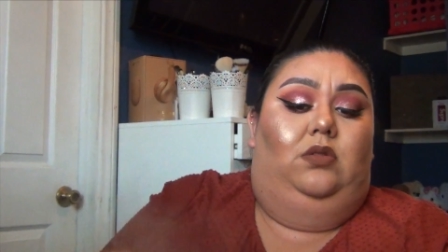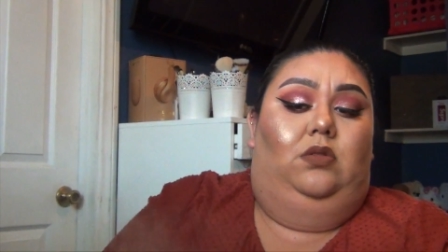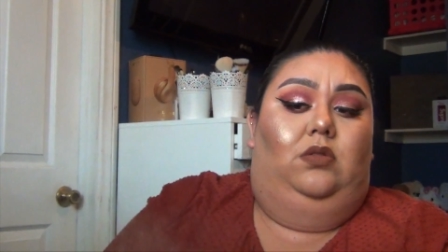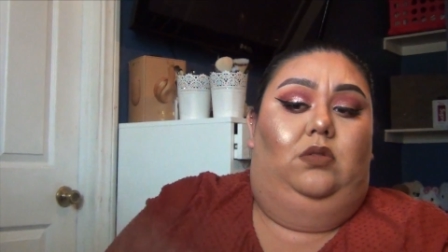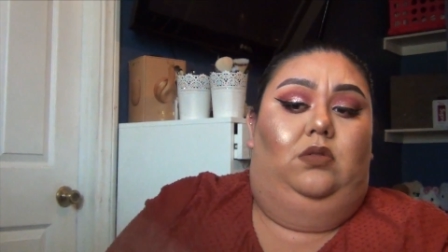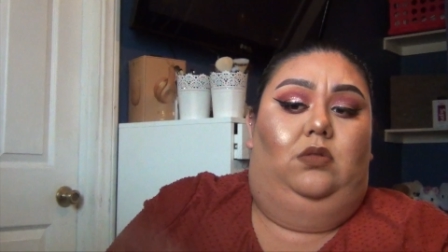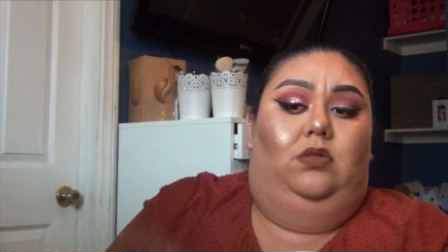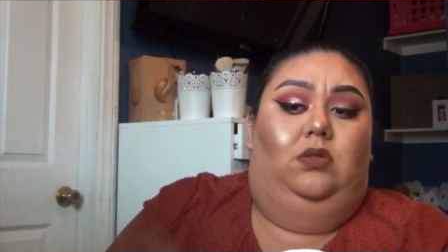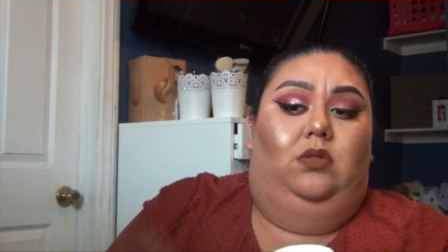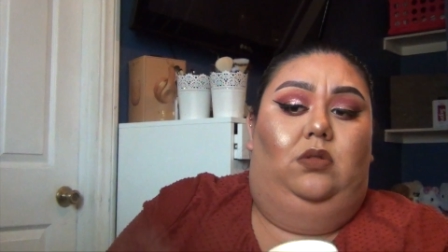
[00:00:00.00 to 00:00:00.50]

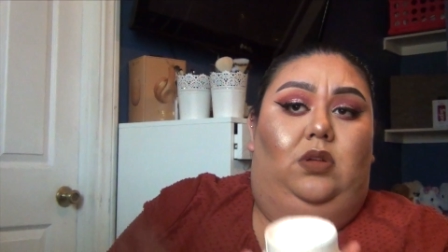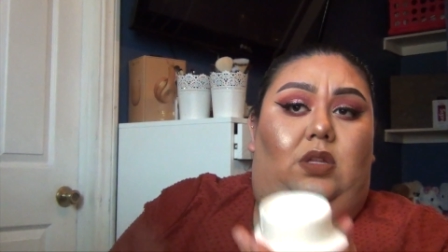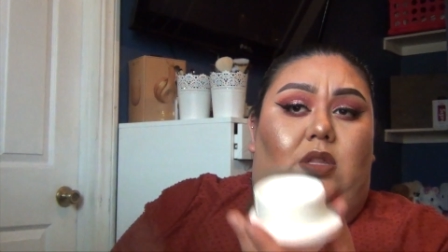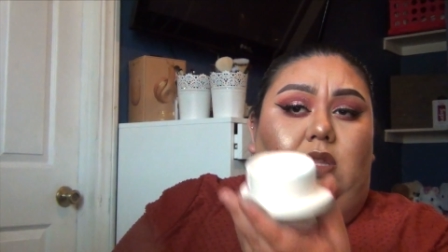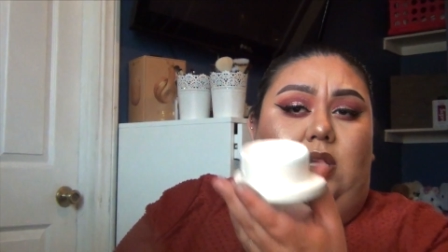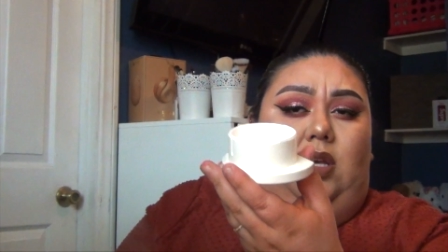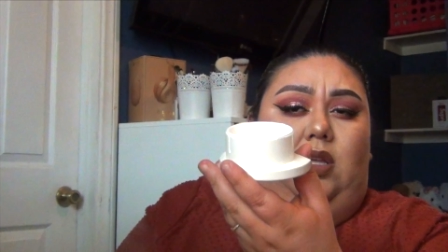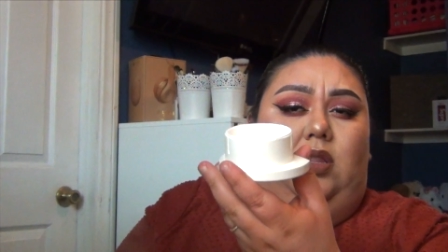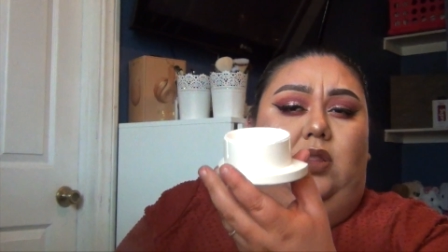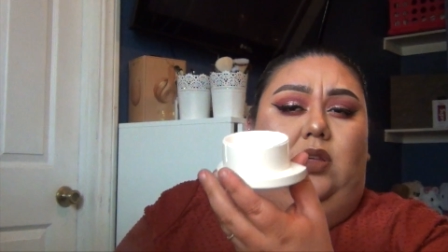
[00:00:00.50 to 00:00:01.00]
Oh, and
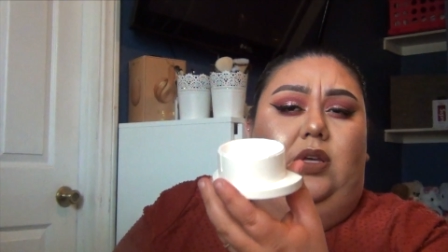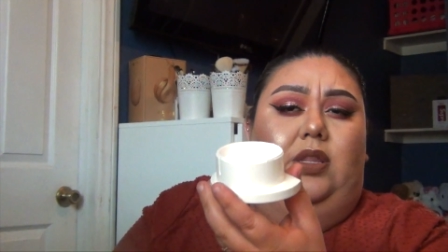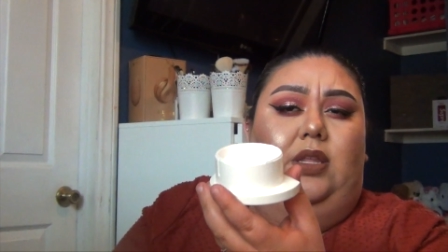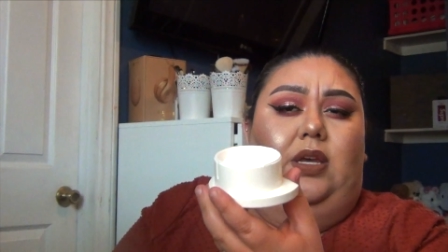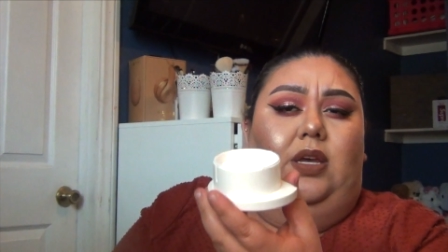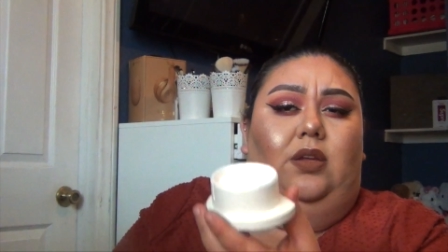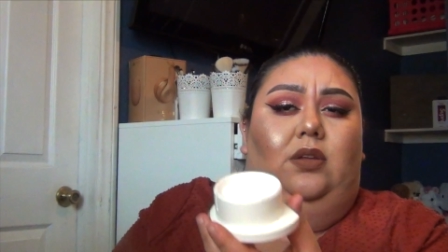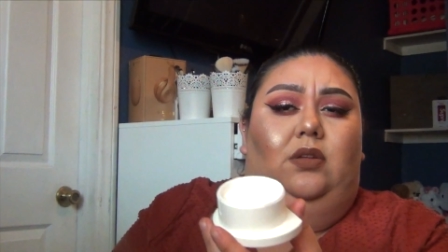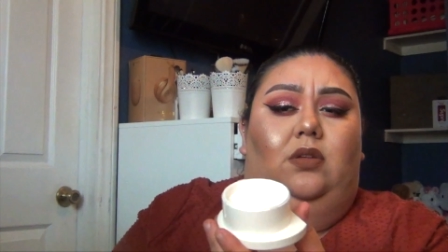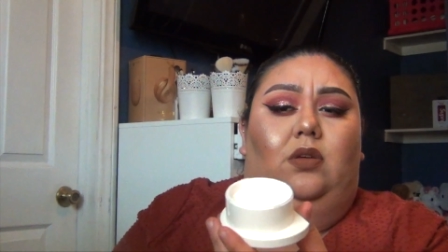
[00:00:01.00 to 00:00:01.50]
like, look at
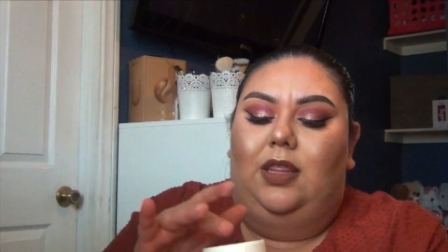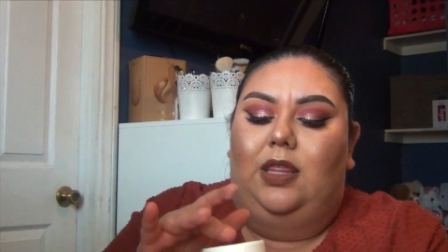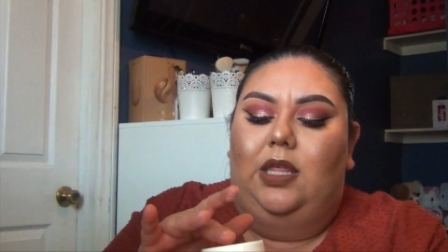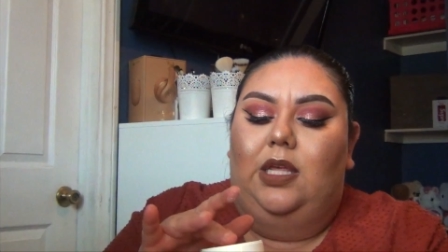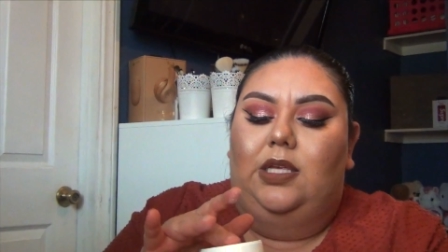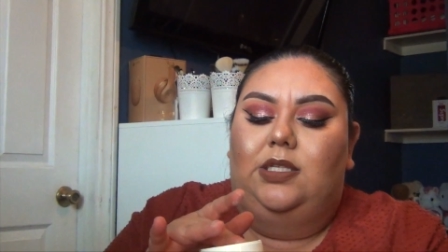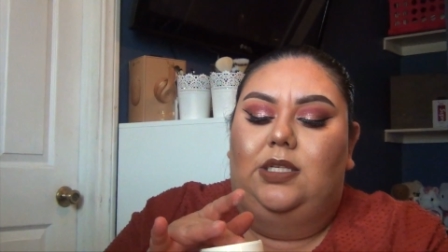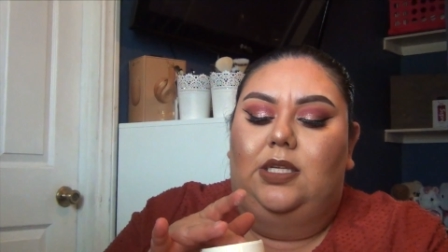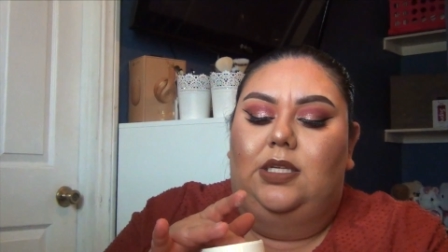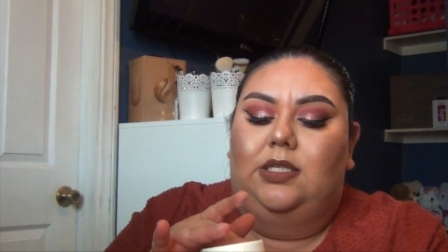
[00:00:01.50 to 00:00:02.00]
that.
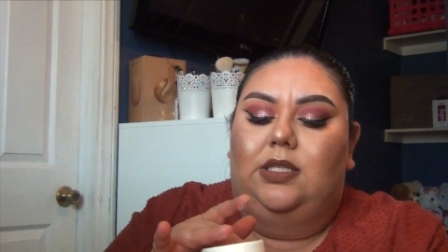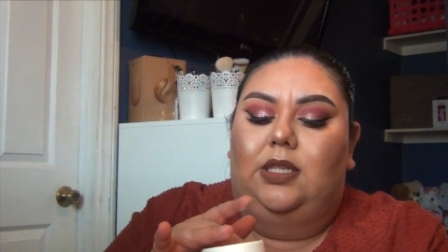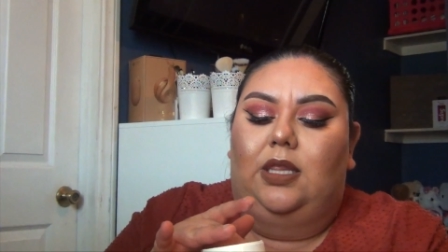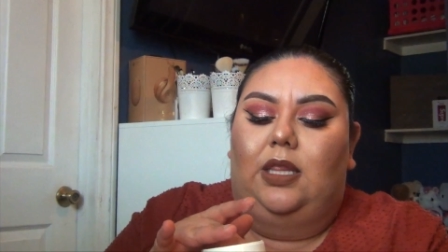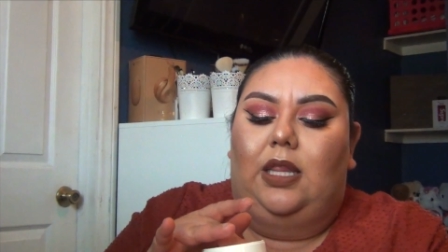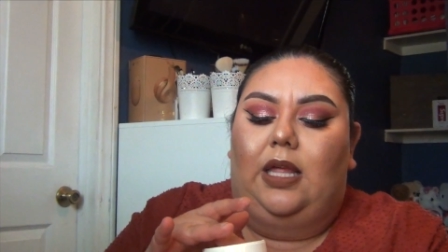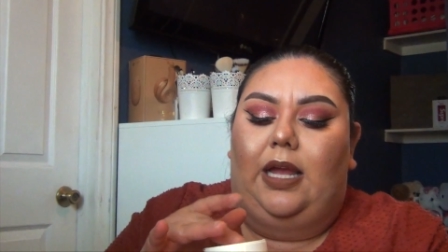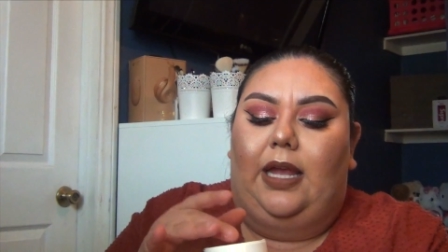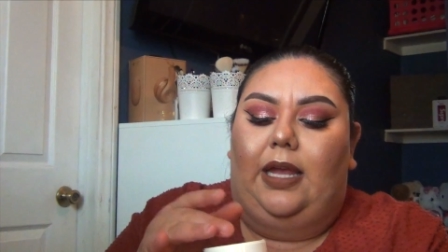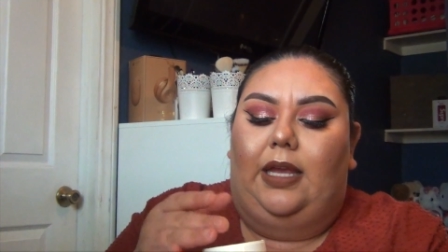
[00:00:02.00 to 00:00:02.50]
This is
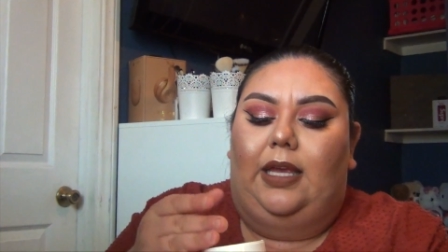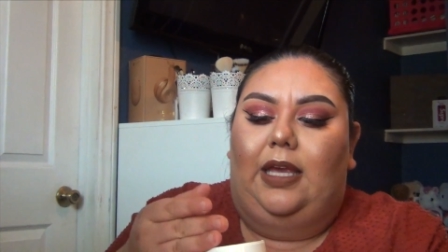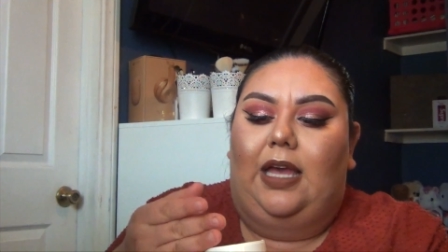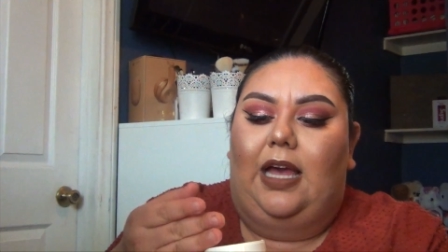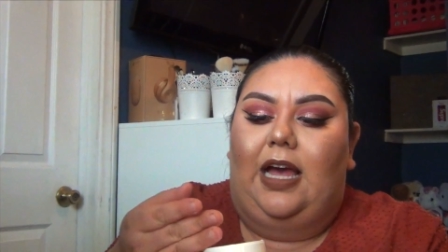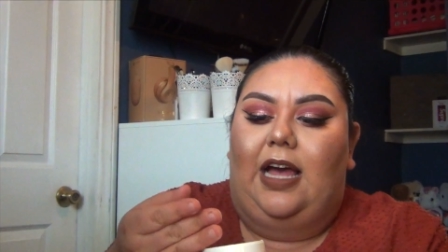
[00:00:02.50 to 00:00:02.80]
like